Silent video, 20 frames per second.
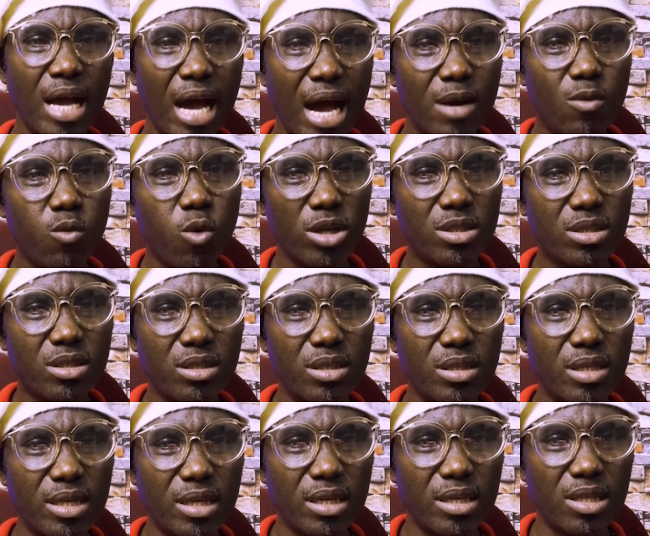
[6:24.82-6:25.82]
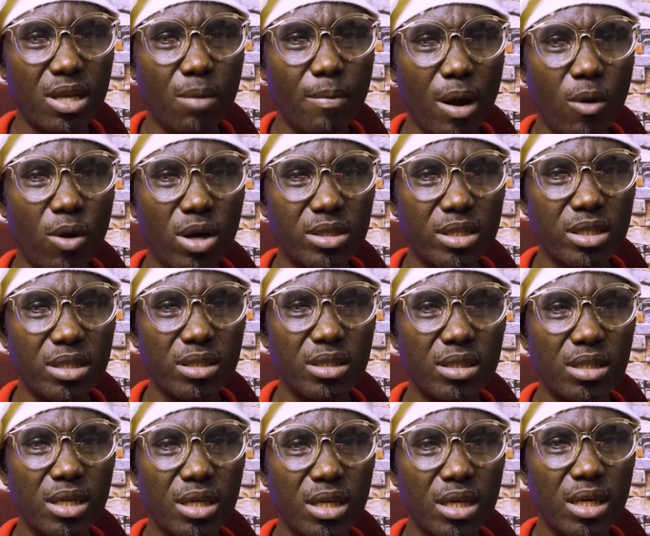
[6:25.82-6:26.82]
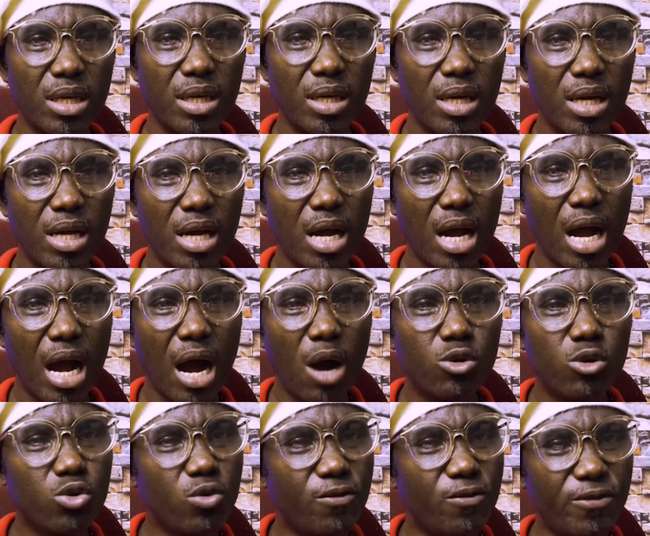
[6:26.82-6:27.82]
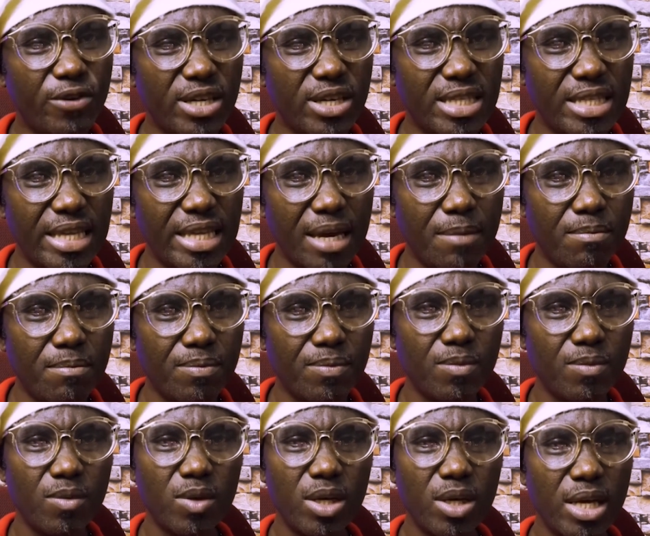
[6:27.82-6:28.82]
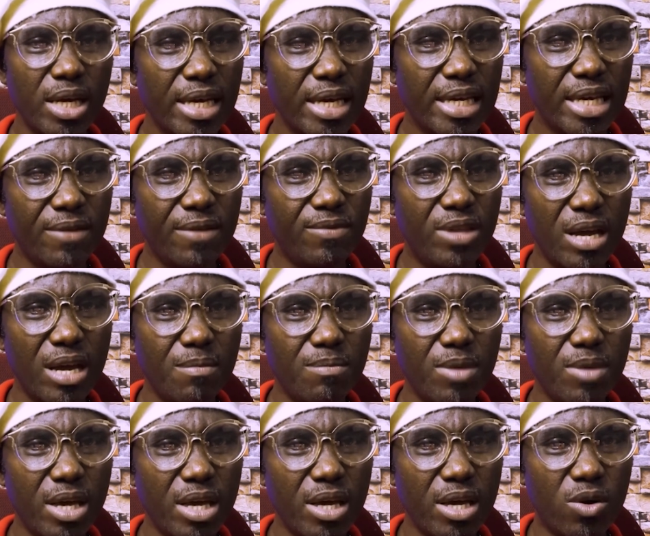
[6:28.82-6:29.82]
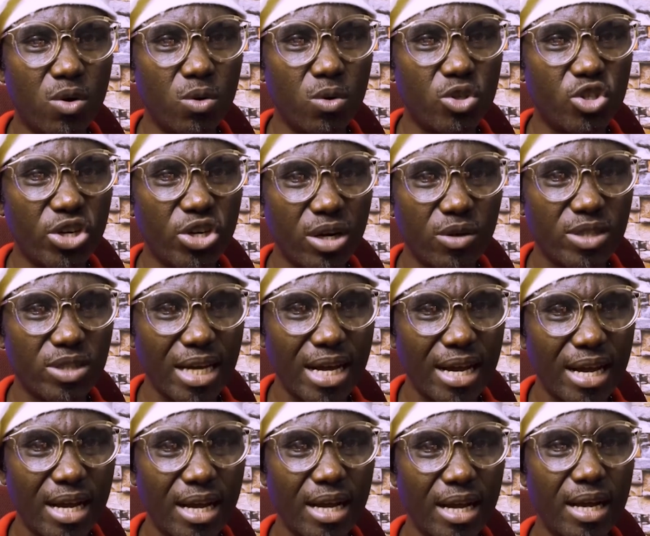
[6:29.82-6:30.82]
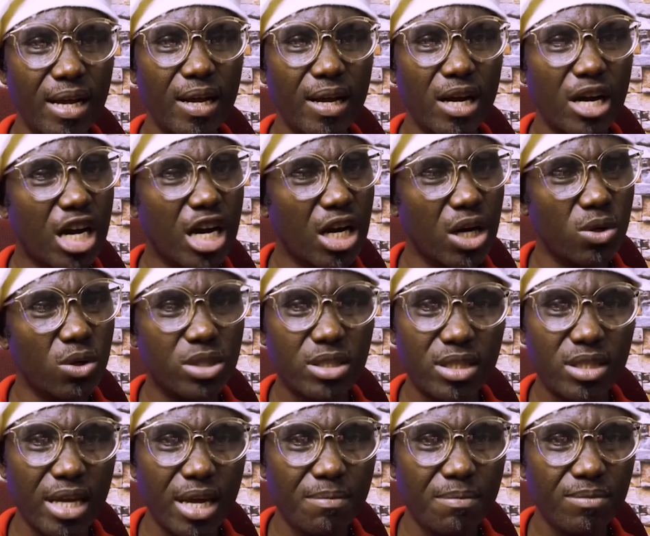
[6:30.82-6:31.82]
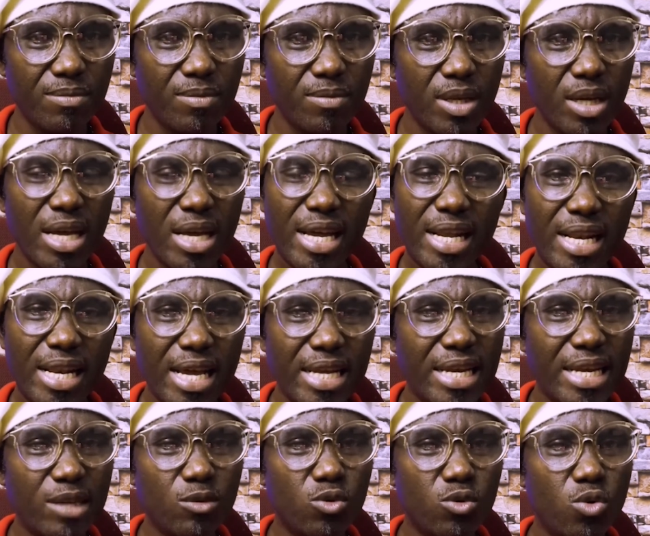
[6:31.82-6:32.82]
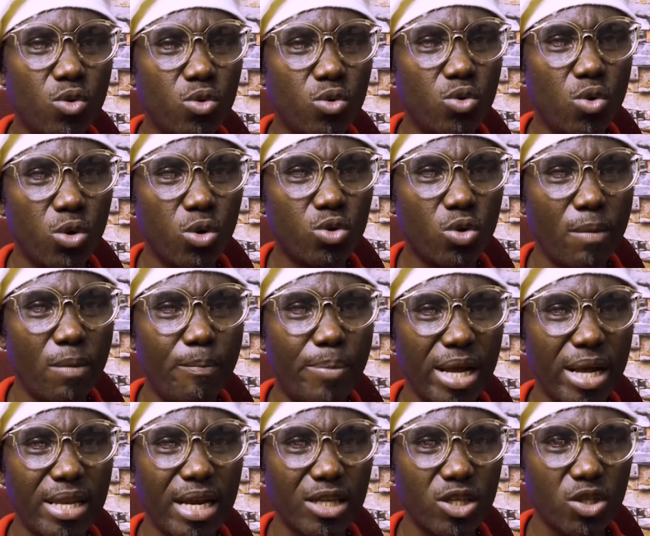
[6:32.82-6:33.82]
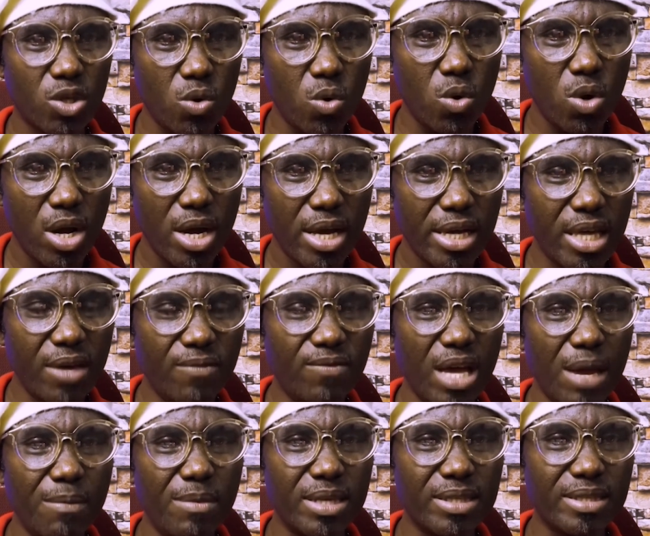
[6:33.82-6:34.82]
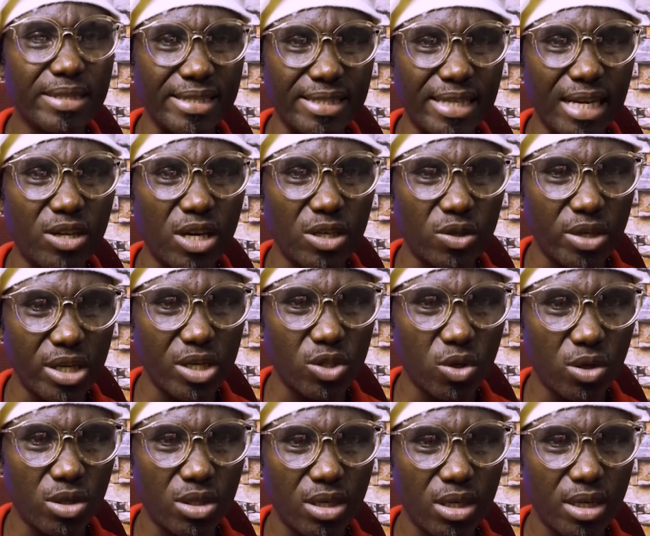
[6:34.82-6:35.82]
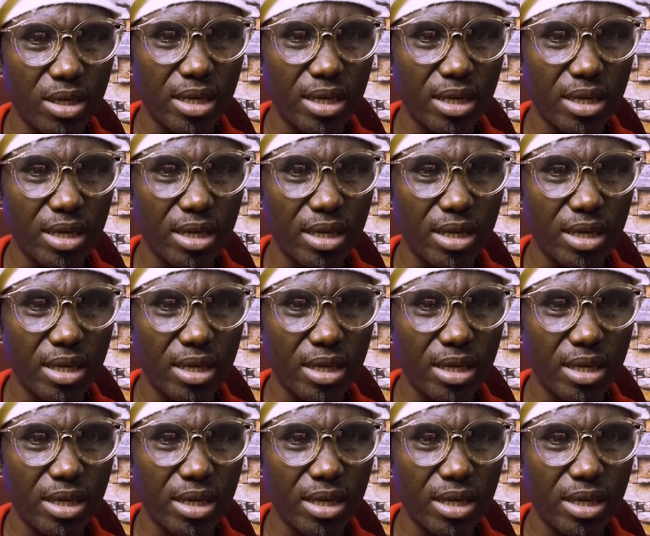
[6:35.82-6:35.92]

And what's number one thing? How to feed them, give them a good shelter, clothe them, let them go to a better school, give them a standard education.